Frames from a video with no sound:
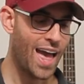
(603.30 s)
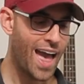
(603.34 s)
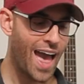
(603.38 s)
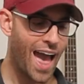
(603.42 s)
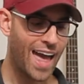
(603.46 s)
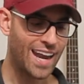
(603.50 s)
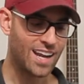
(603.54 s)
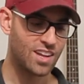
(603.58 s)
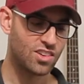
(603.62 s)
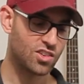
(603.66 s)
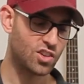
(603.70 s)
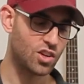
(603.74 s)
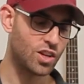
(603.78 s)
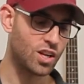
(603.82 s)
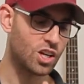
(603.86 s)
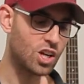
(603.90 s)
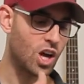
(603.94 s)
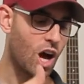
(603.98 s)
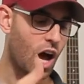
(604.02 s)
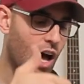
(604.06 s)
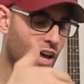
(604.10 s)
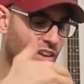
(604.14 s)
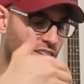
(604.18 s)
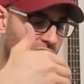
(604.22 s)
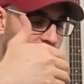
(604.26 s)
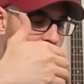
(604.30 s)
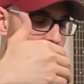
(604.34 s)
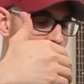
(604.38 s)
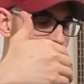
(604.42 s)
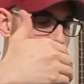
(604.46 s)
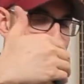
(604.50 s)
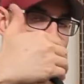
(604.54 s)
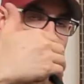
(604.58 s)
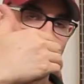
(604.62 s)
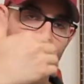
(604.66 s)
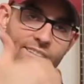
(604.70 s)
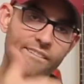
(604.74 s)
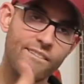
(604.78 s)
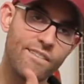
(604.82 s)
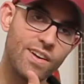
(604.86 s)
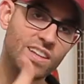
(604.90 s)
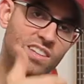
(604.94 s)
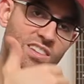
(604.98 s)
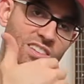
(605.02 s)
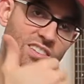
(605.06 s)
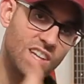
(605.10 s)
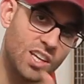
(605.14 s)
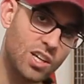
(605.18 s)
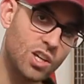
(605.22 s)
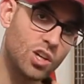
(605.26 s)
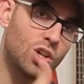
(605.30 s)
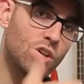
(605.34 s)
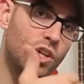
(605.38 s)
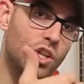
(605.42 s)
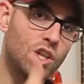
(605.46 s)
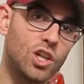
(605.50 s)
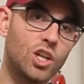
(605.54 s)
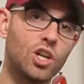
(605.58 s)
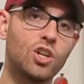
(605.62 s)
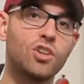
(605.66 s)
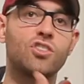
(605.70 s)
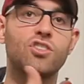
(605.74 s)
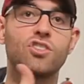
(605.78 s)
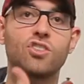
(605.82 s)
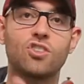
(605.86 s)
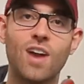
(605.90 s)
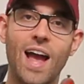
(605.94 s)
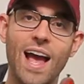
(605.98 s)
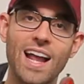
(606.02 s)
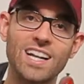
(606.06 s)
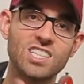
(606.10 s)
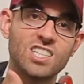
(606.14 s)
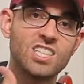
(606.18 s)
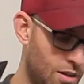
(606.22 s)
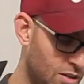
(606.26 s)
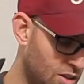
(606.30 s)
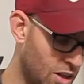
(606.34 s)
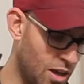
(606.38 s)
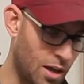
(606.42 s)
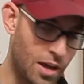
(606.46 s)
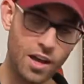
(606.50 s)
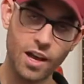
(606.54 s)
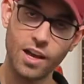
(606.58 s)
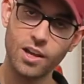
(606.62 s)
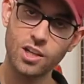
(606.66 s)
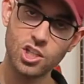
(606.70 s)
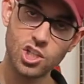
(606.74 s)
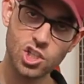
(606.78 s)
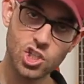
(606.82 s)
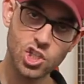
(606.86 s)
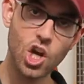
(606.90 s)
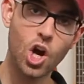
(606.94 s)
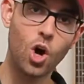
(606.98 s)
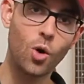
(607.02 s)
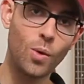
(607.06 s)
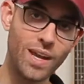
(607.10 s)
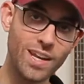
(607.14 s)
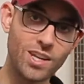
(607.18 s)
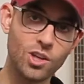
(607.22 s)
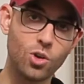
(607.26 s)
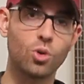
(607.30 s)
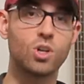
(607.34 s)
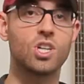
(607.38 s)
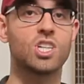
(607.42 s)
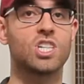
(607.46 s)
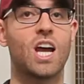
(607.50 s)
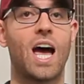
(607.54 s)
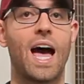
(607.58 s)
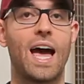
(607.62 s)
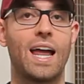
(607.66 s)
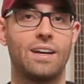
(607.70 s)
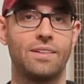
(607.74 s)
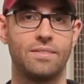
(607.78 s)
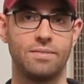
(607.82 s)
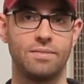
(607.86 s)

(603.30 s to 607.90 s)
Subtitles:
and it's going to cause every single little scratch to show in your shot.